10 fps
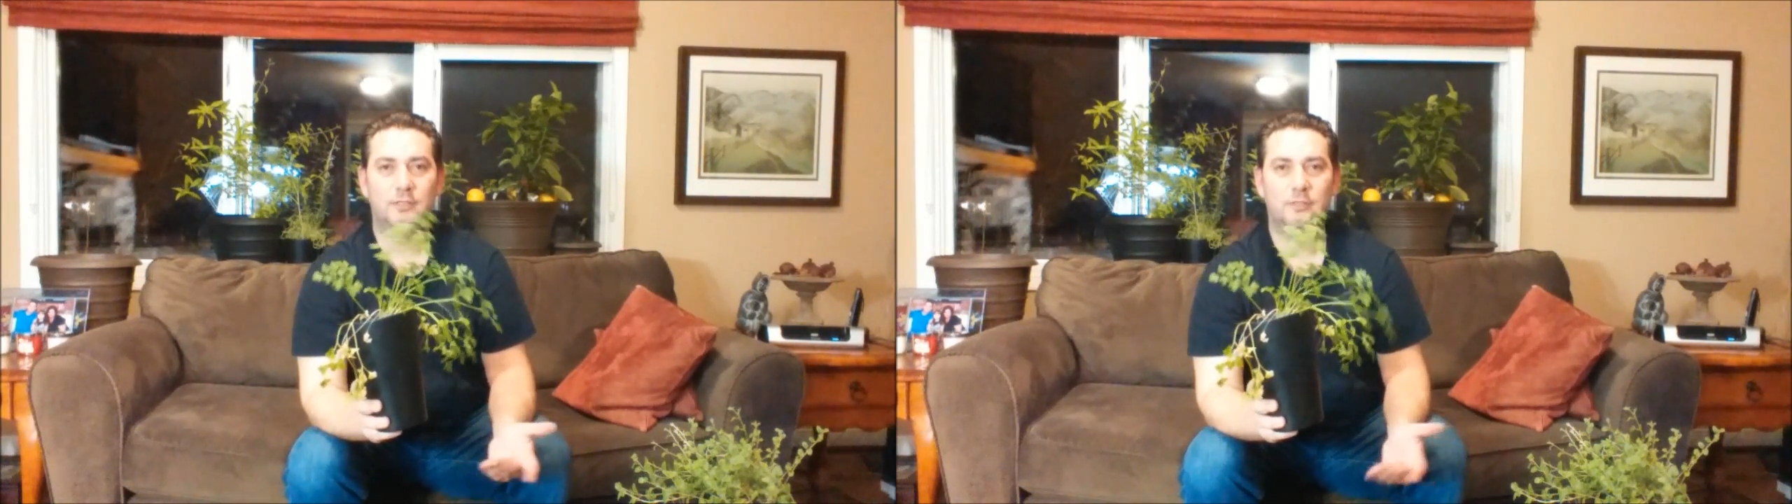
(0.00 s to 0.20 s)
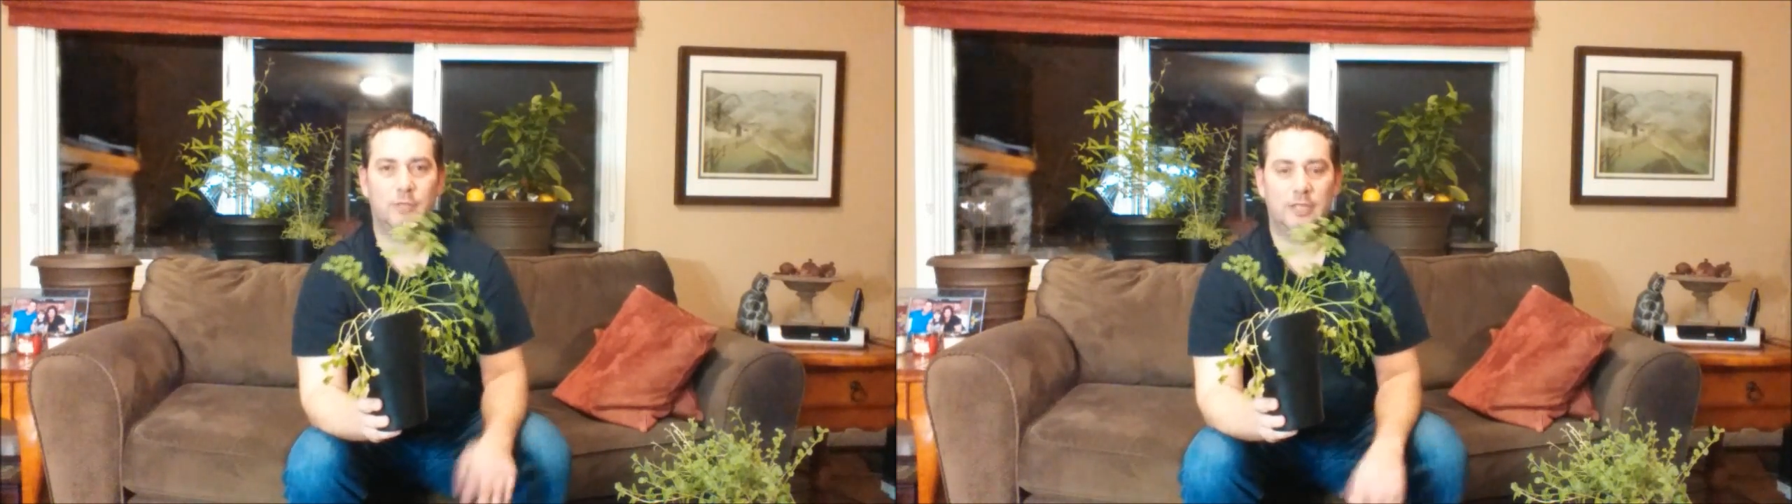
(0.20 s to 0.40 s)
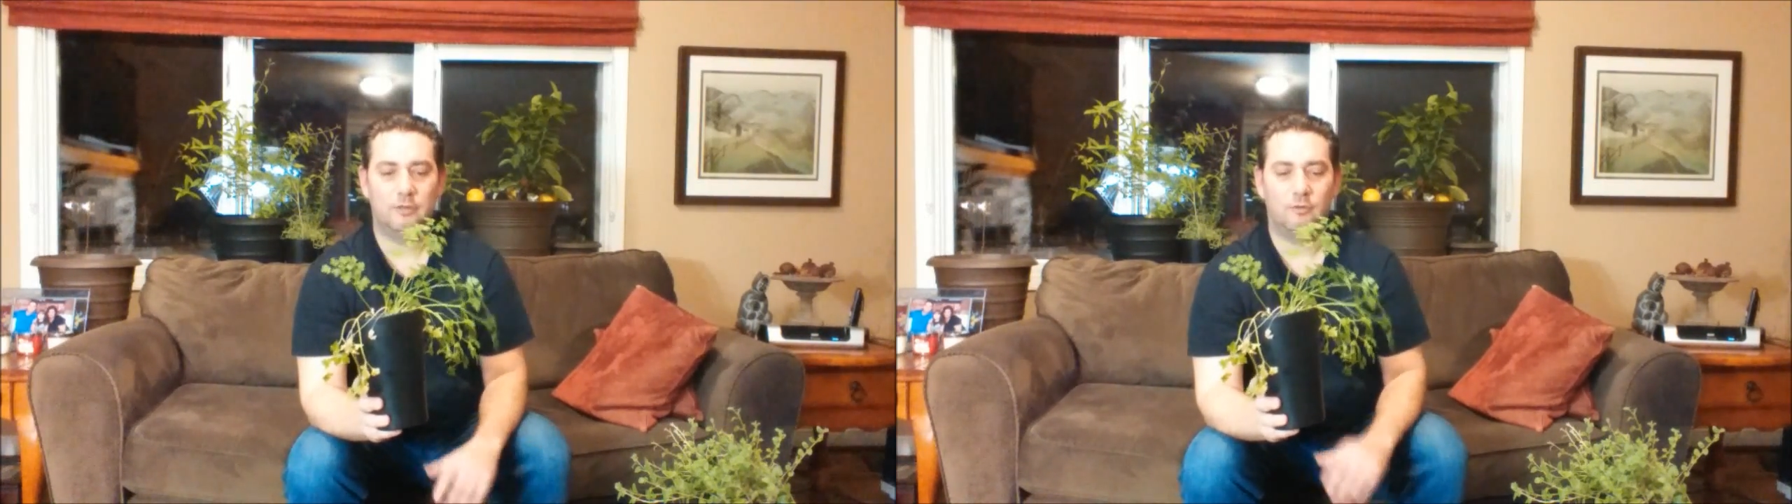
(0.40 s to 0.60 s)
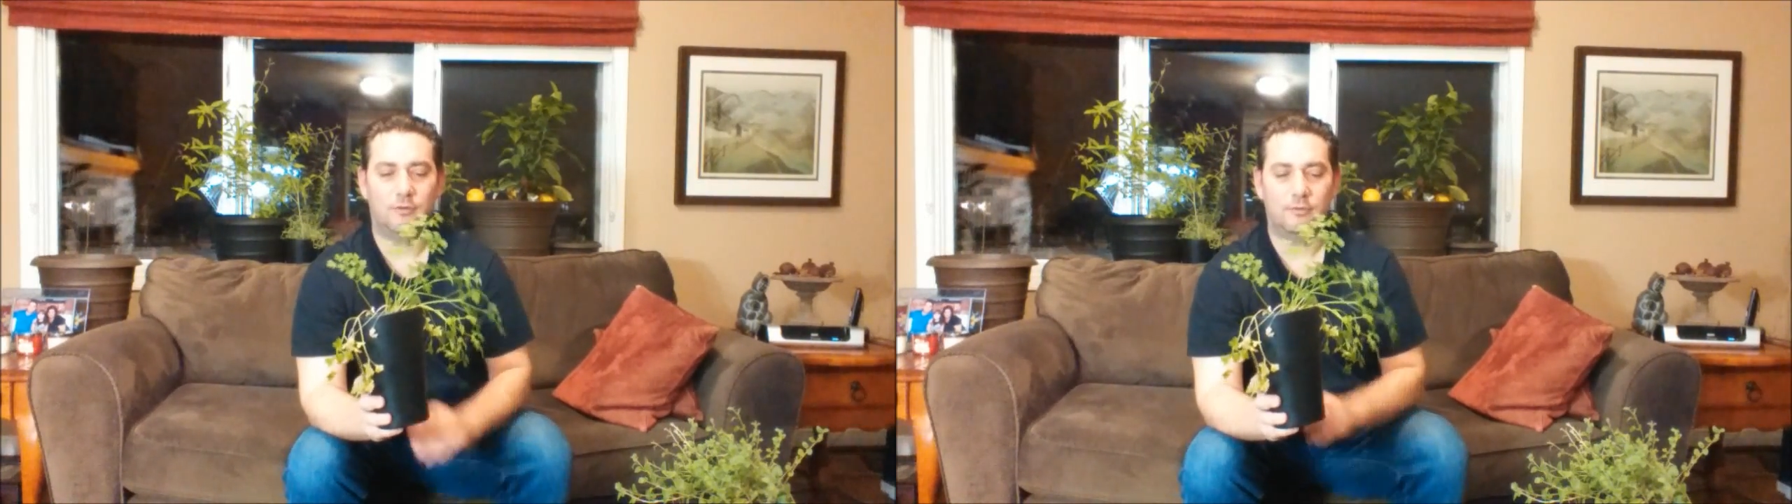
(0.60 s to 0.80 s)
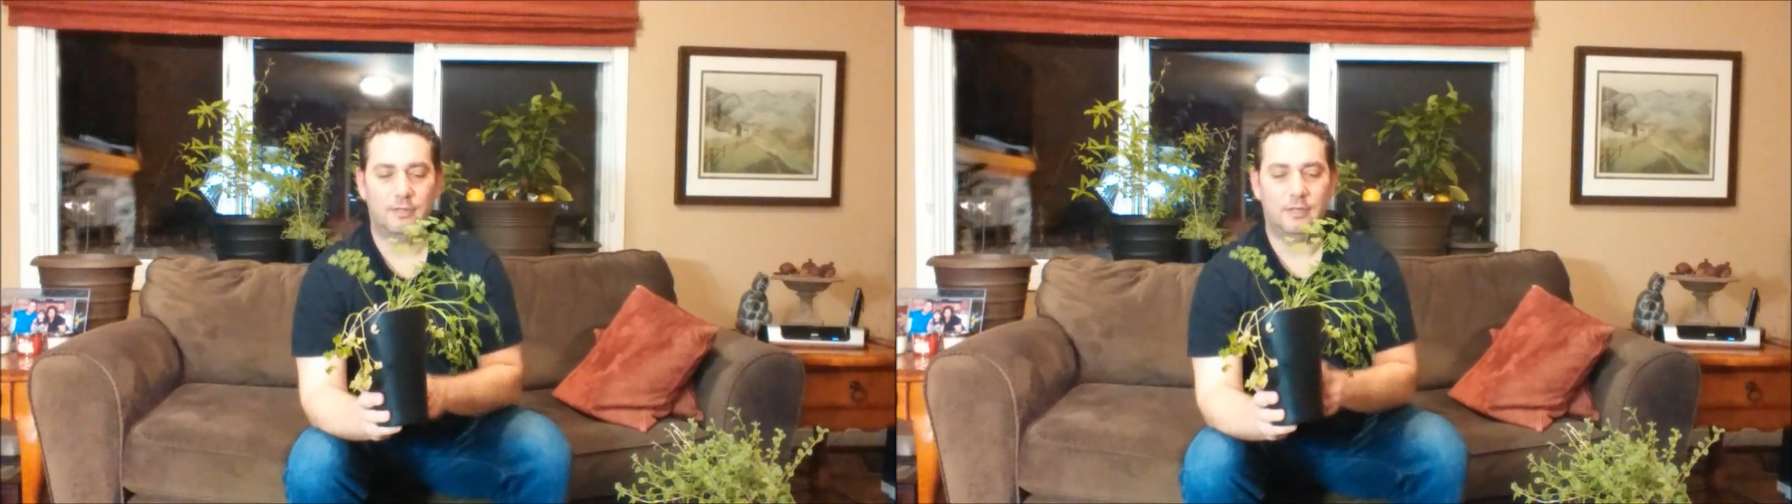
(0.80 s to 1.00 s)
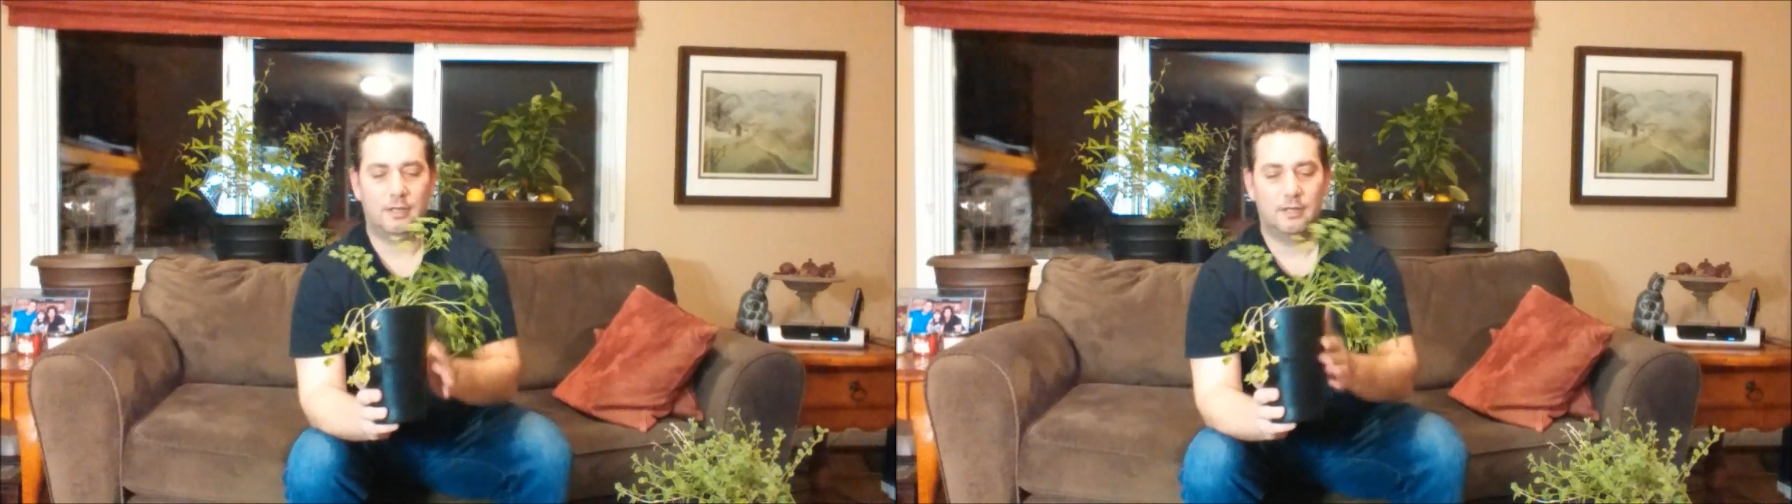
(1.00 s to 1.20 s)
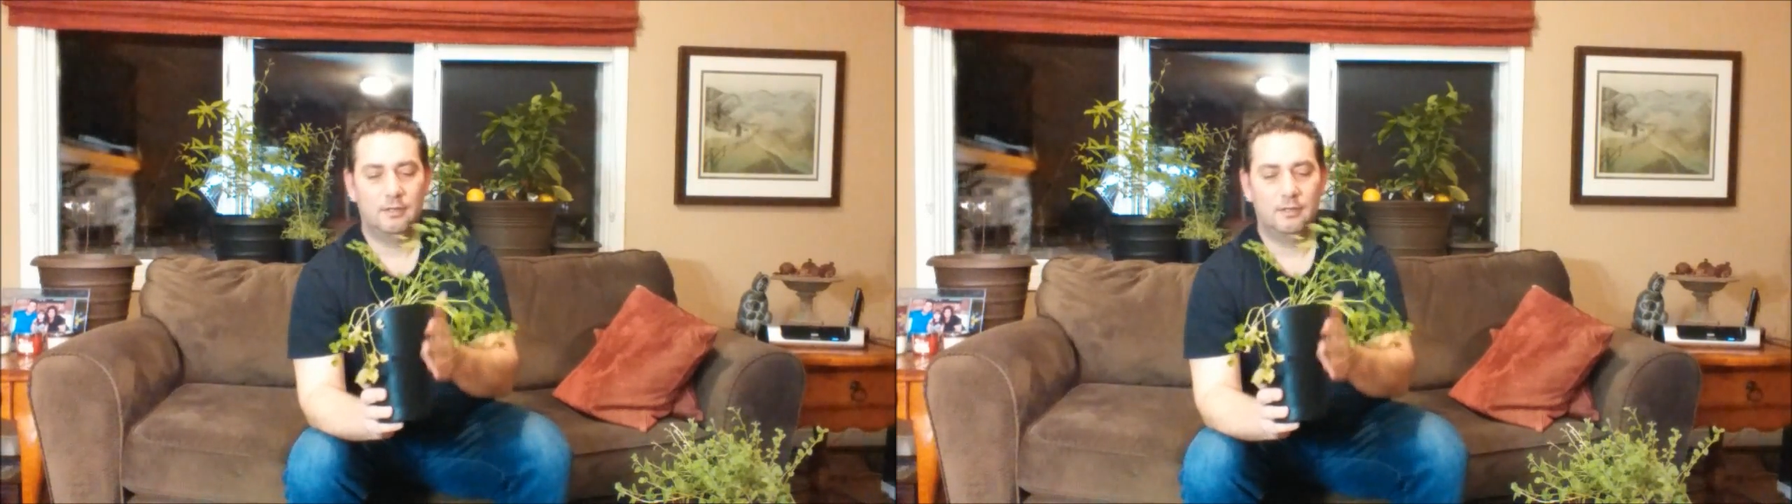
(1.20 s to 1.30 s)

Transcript: to bring indoors, and